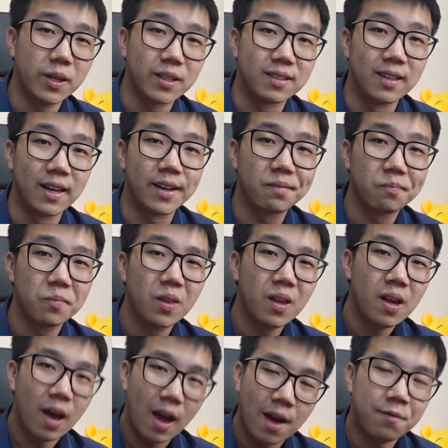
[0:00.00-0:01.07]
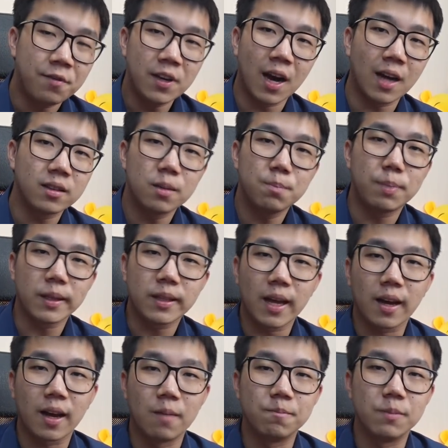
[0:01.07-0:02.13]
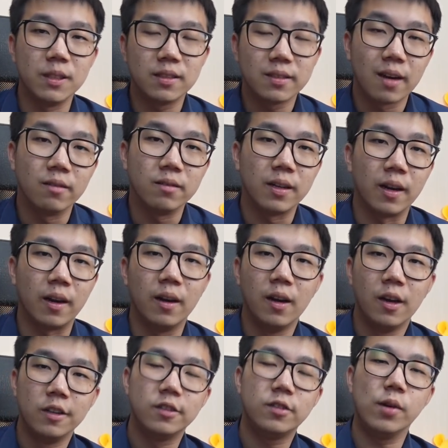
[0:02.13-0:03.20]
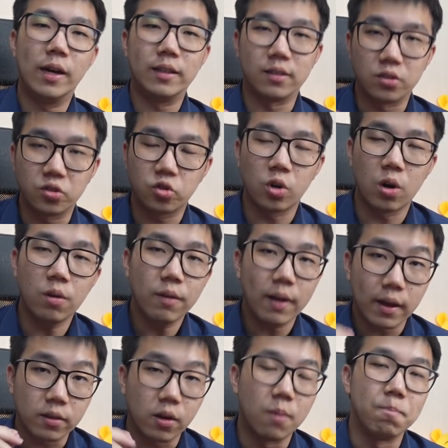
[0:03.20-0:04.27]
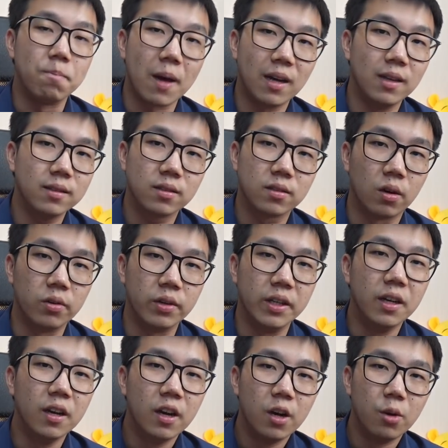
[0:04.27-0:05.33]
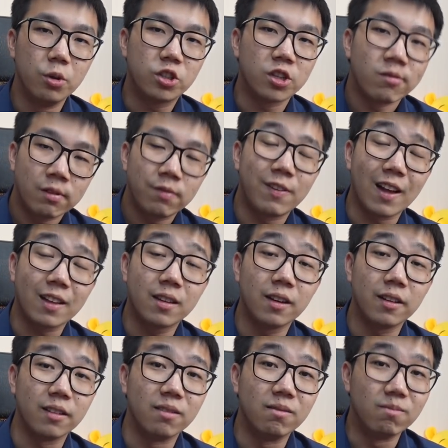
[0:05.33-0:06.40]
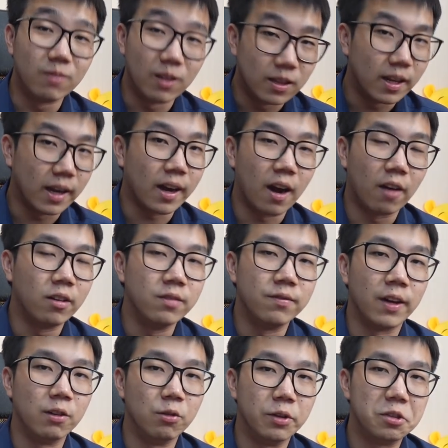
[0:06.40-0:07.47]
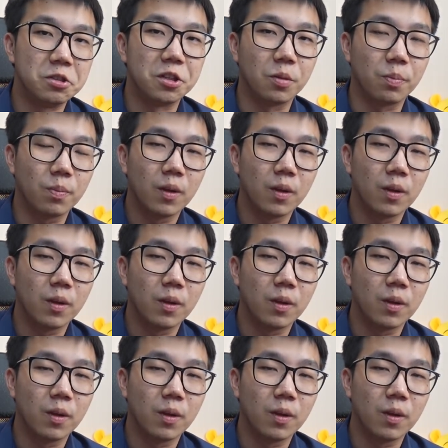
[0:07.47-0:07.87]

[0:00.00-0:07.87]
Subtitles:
as that. Every other big tech companies out there still has a strong and compelling story, which are reflected in their current valuation.